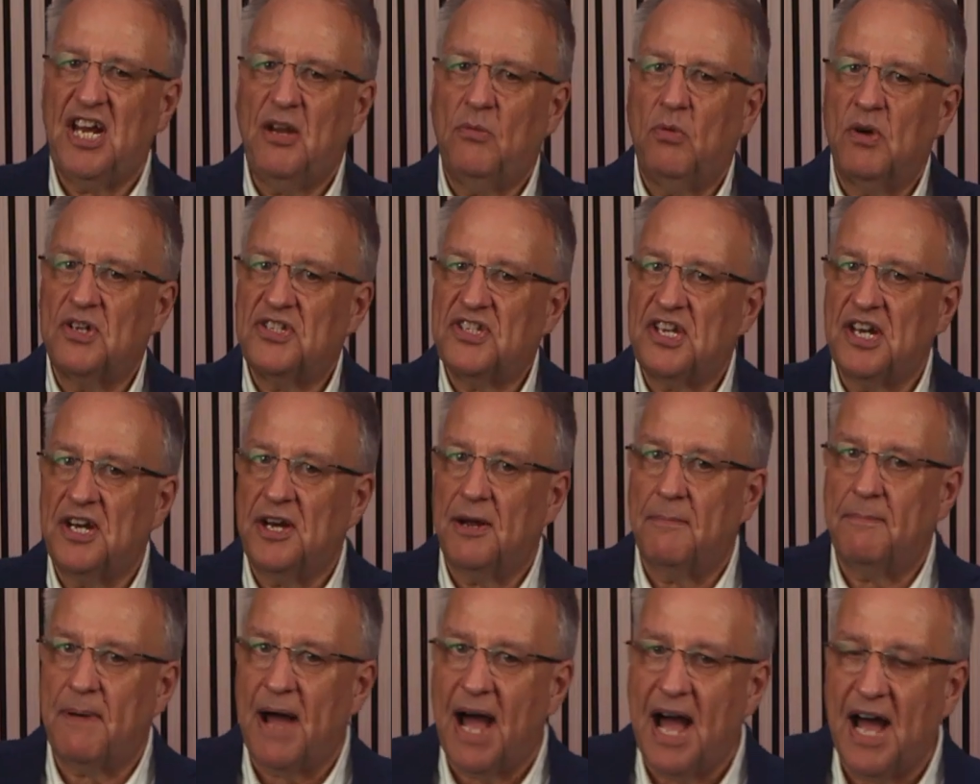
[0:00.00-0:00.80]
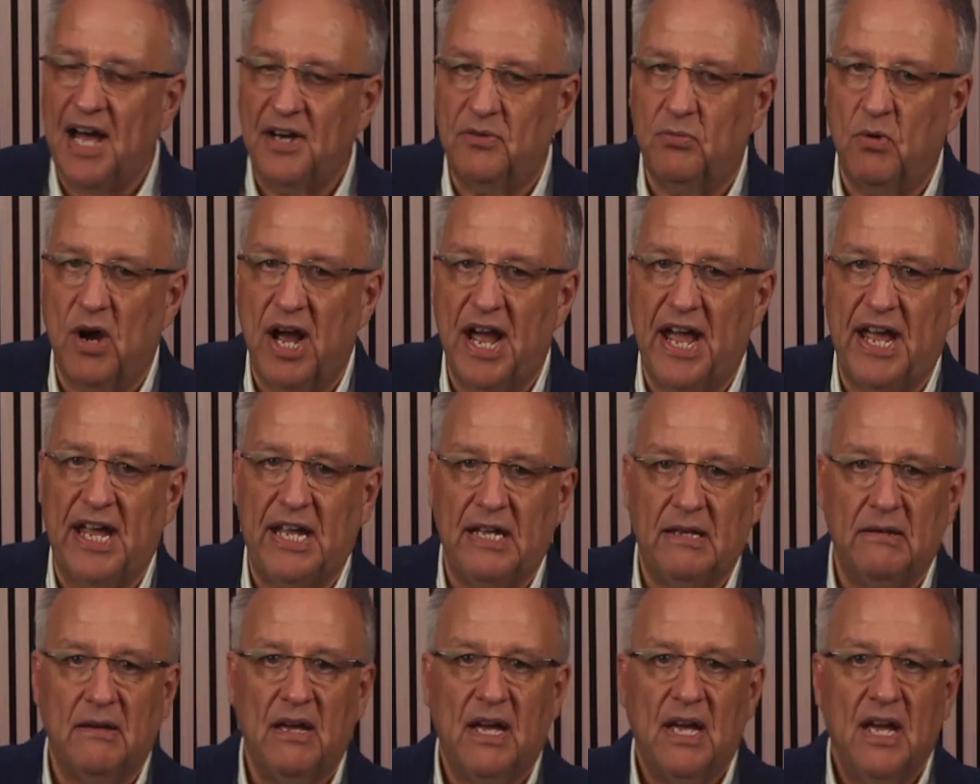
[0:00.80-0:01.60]
was in a bad
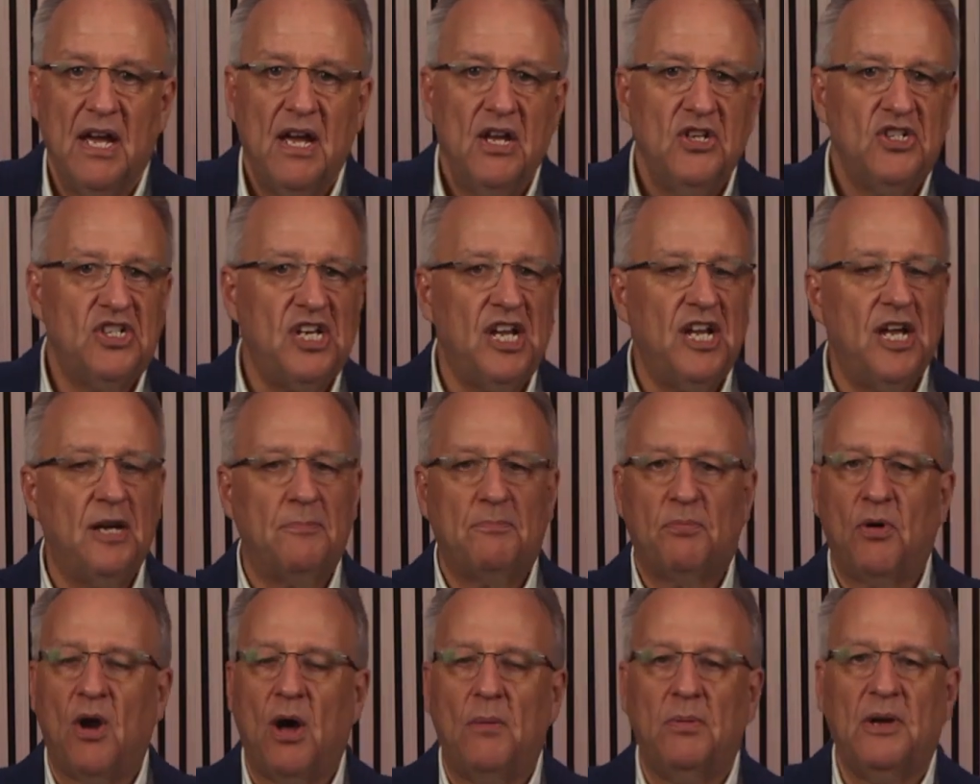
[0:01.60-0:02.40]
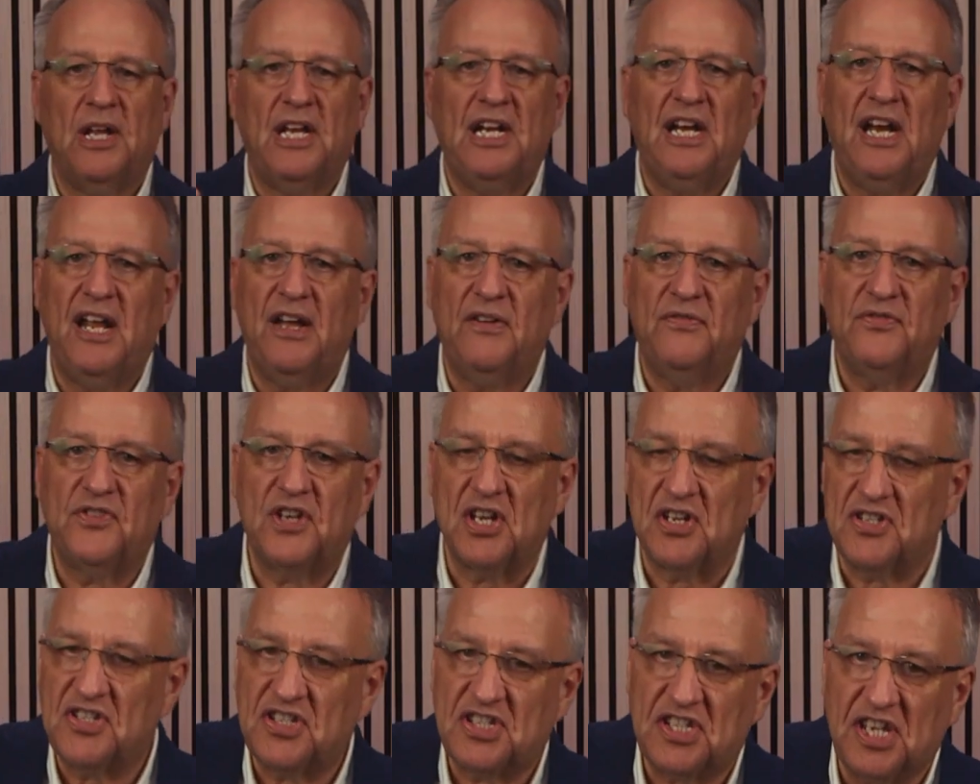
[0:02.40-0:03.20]
way. She had probably lived
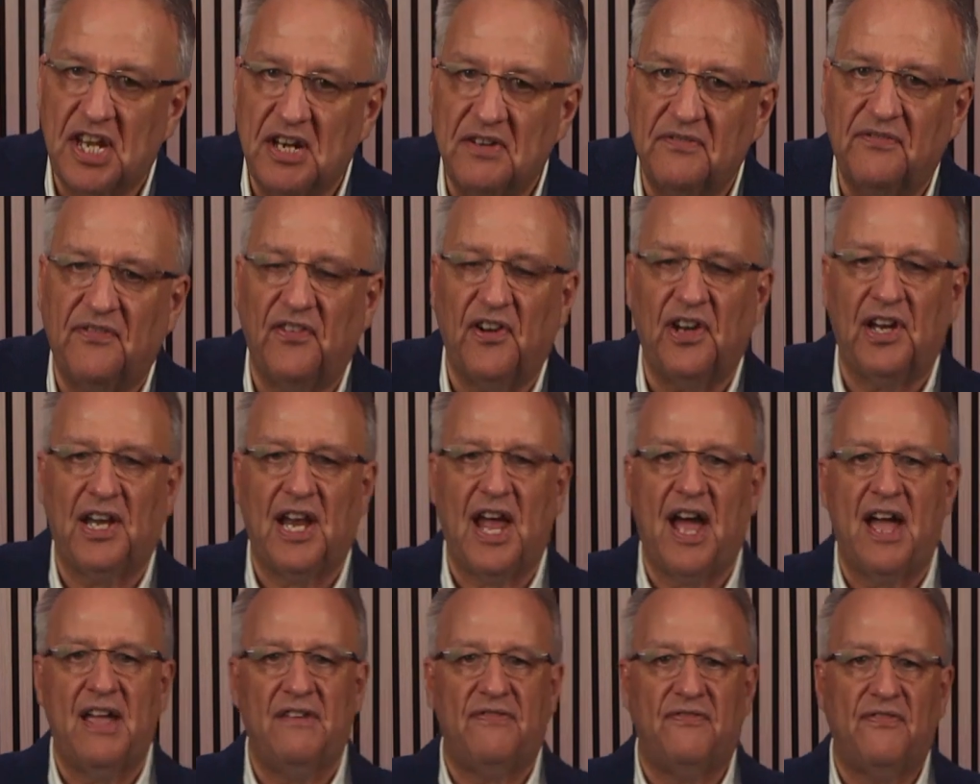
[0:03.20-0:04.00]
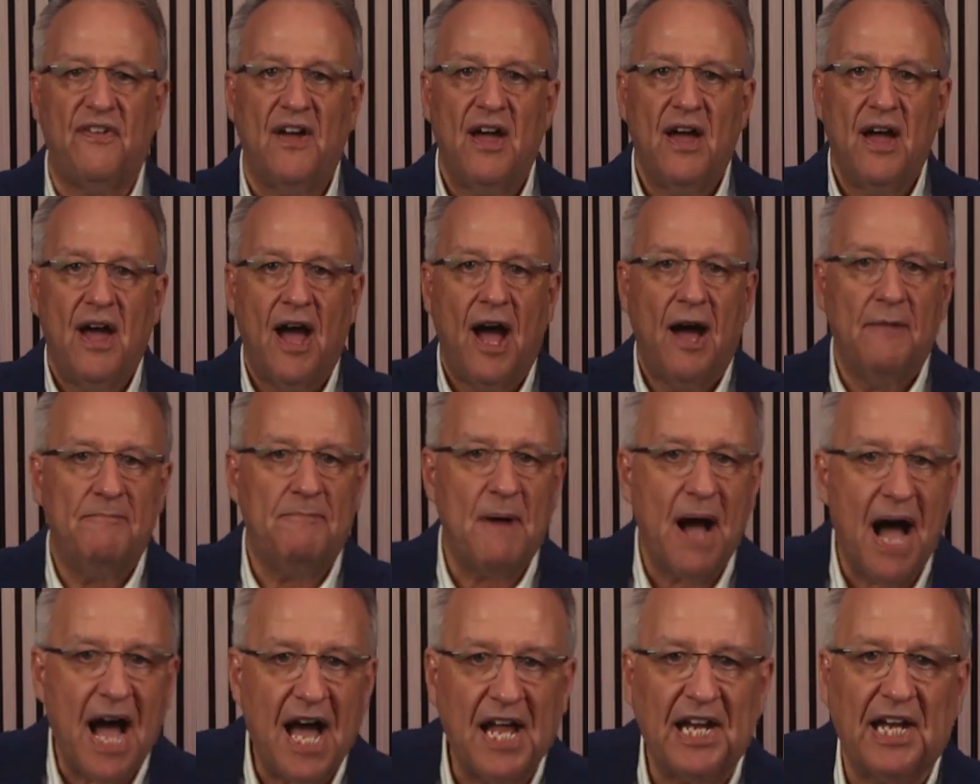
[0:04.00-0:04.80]
a sinful life, a
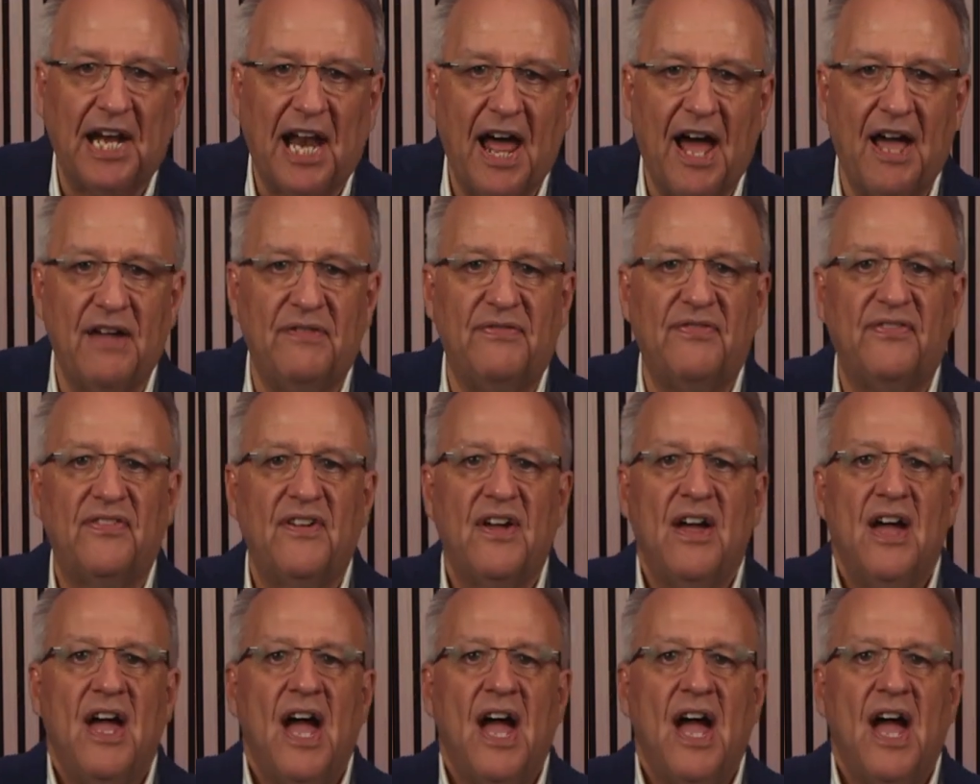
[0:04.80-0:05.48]
bad life,